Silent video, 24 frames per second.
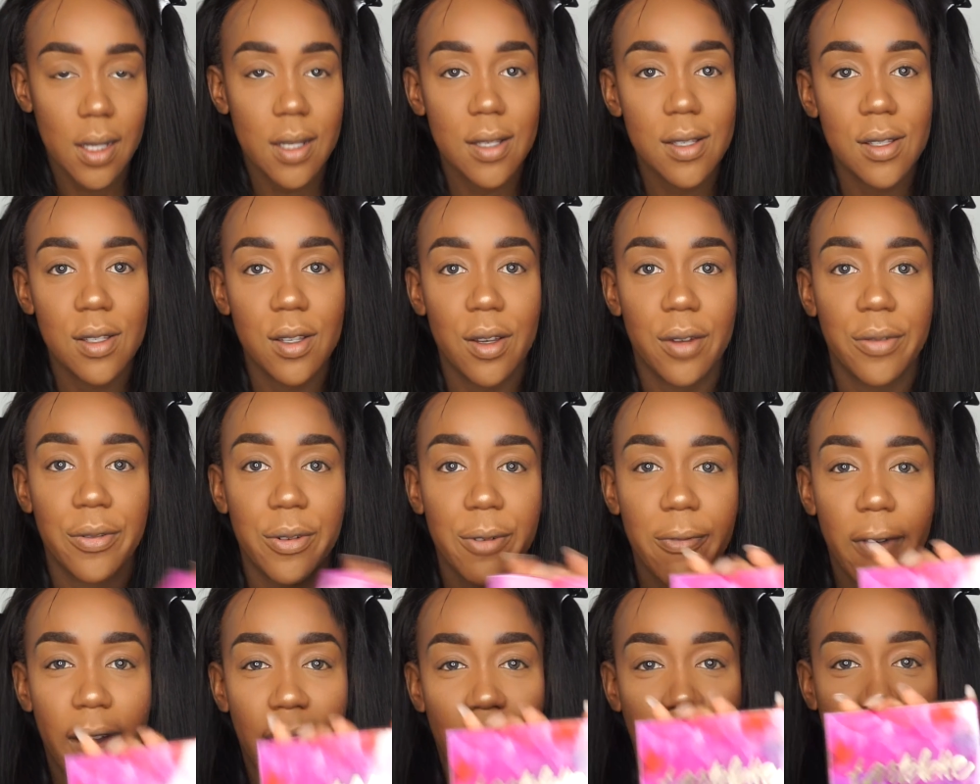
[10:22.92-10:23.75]
So for
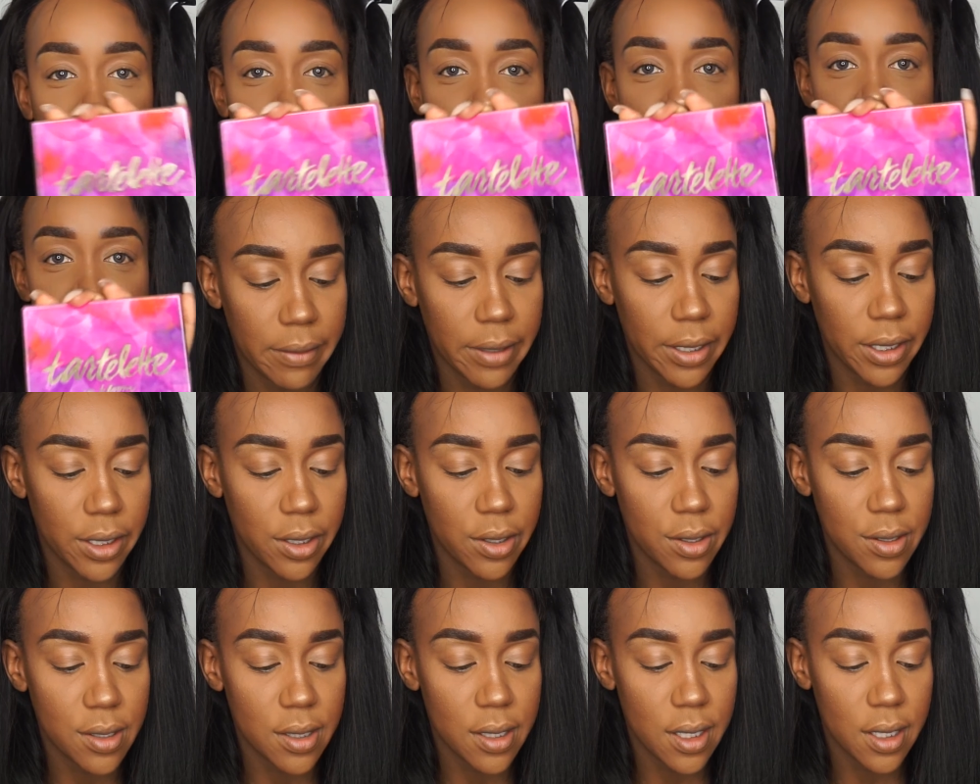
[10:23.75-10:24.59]
my eyes, I'm going to
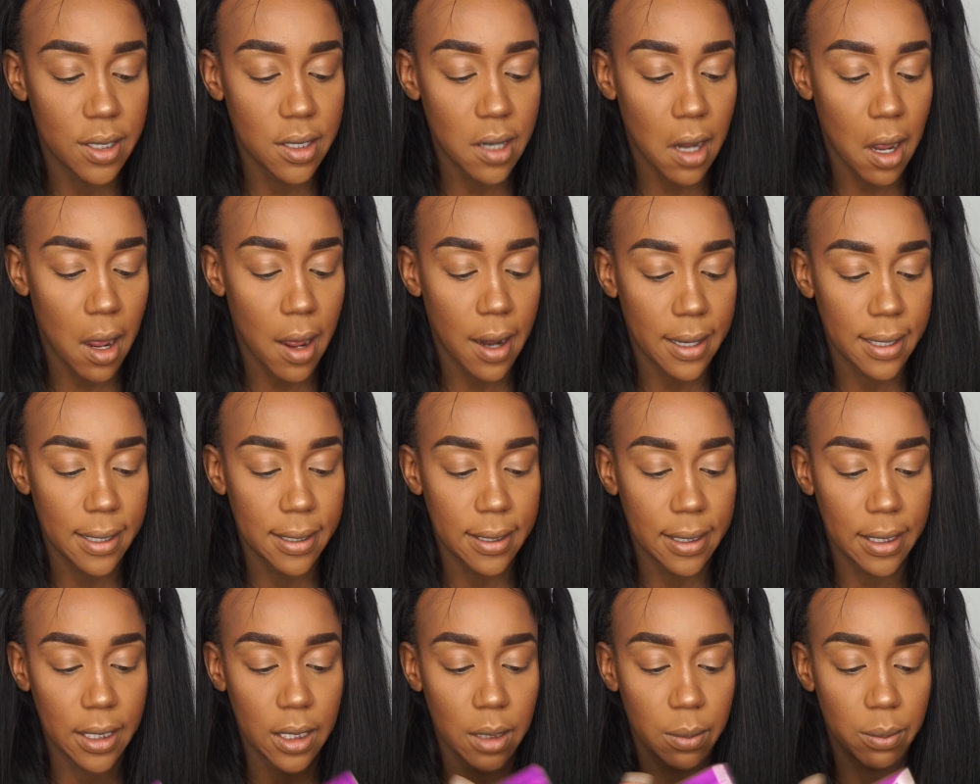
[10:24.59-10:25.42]
use the
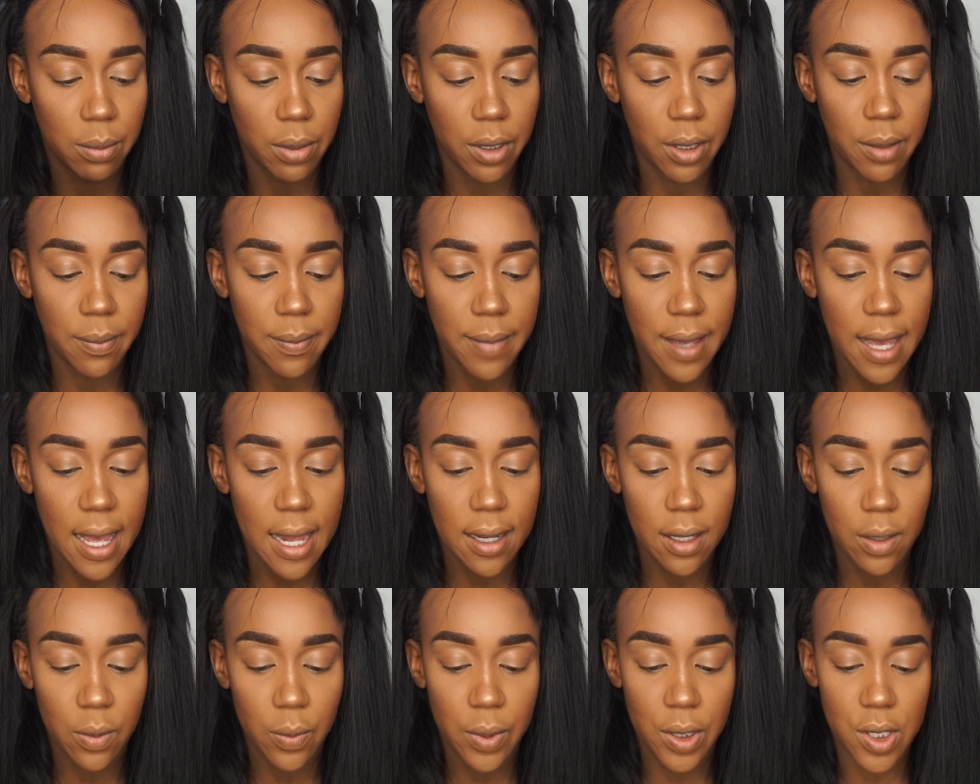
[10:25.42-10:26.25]
Tarte in Bloom
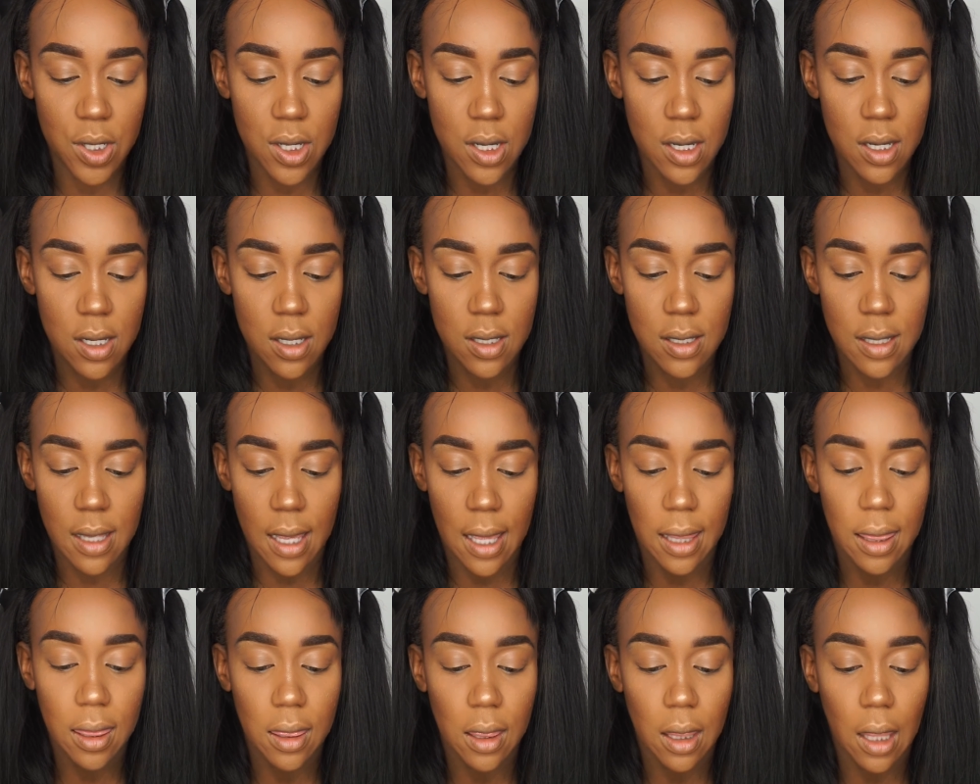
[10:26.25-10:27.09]
palette, which is,
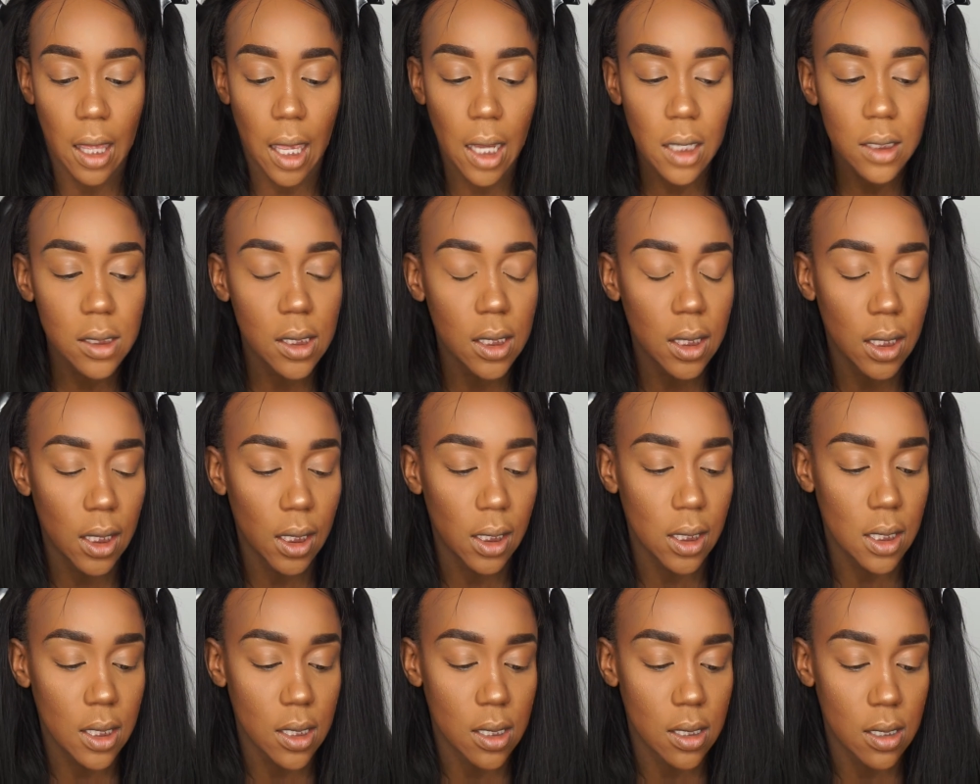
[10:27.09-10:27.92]
I actually
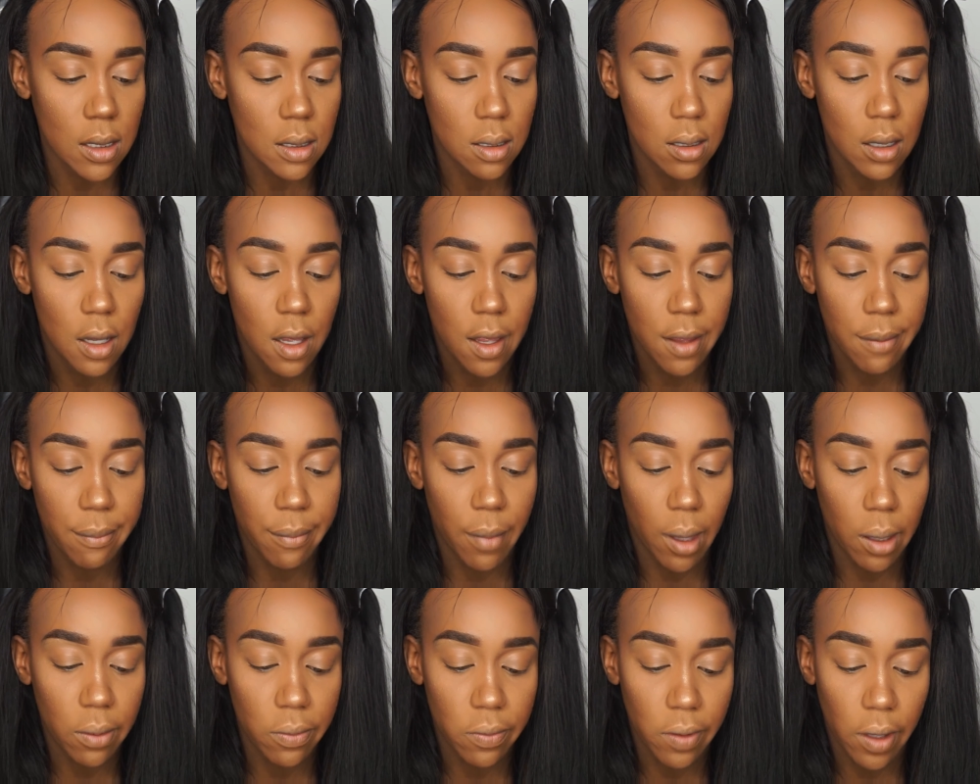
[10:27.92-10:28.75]
think this is
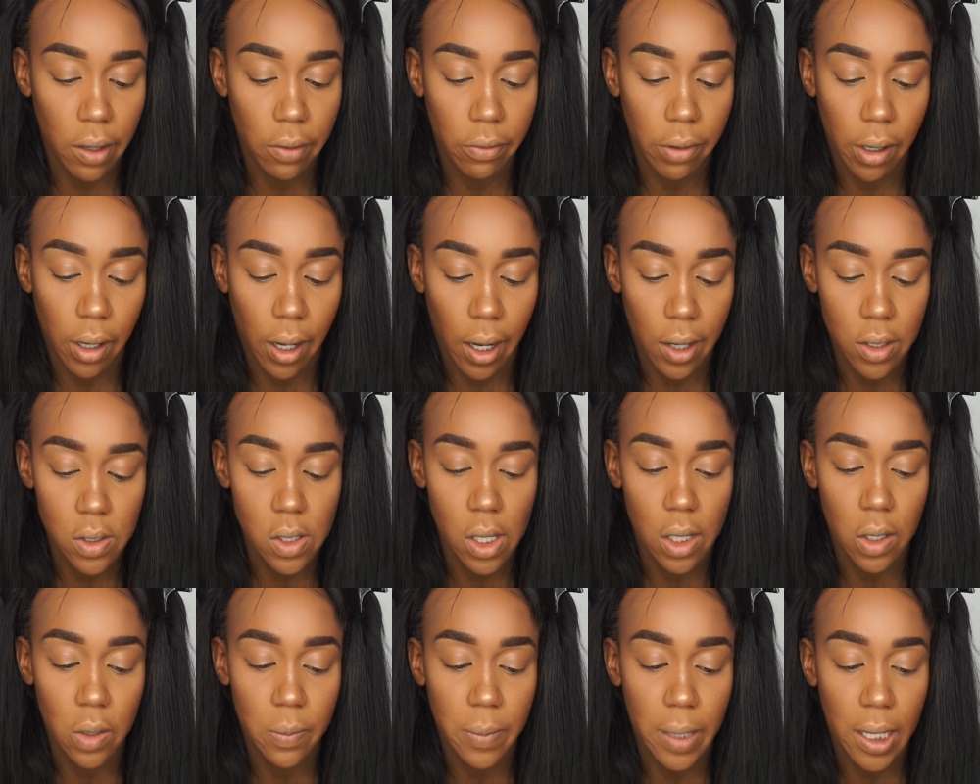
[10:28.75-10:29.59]
my favorite
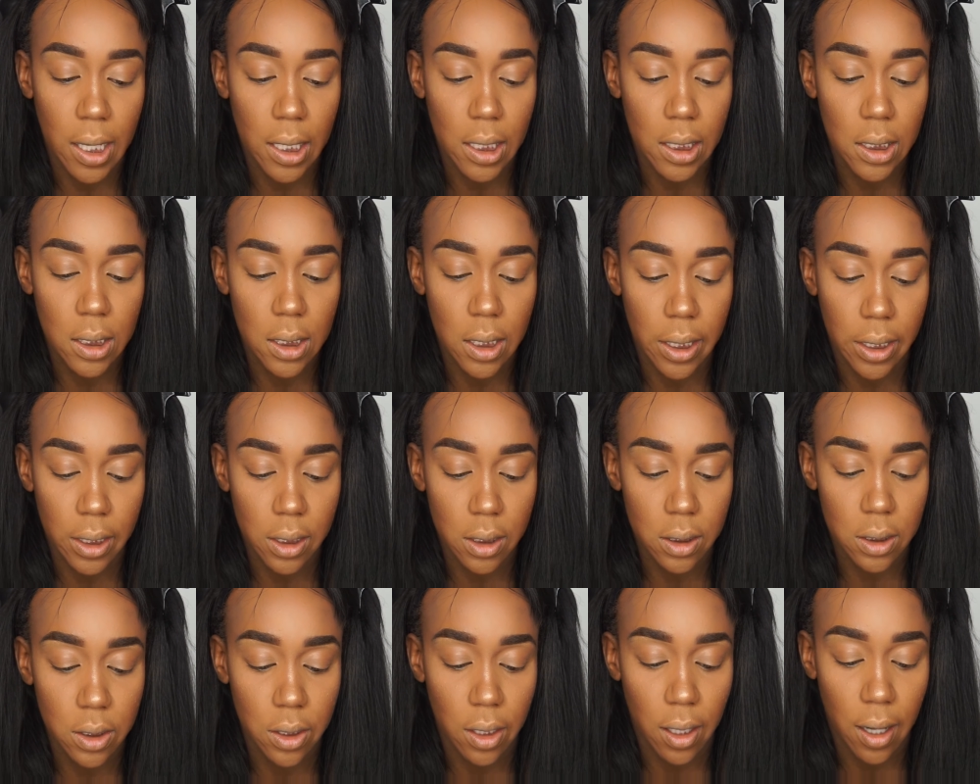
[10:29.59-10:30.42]
eyeshadow palette,
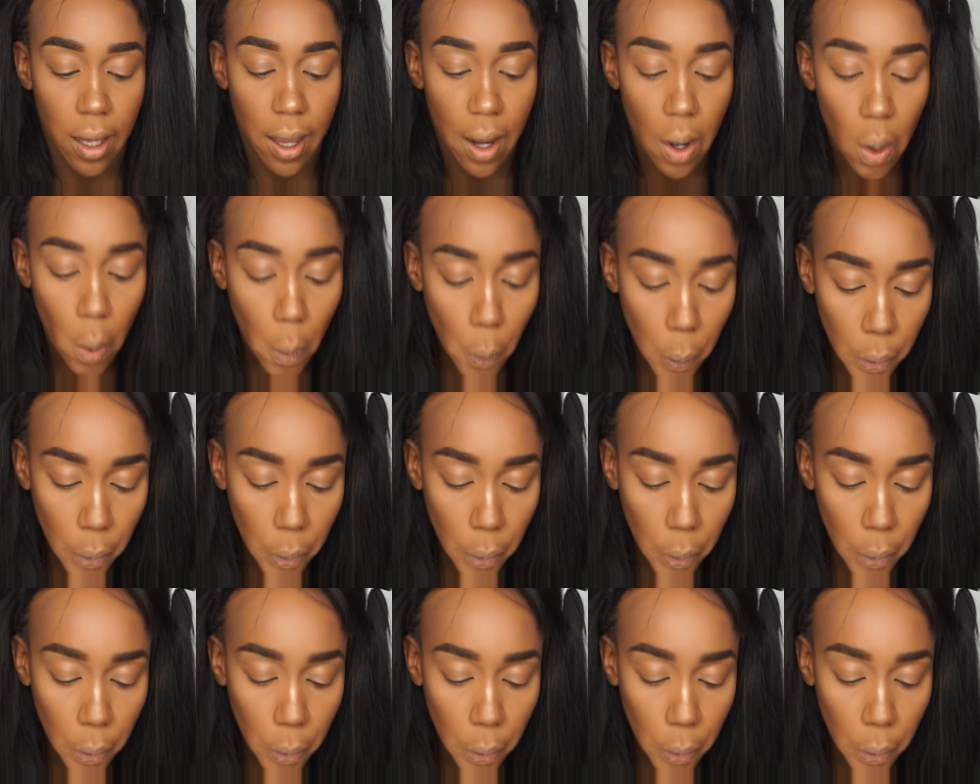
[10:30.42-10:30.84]
like, no lie.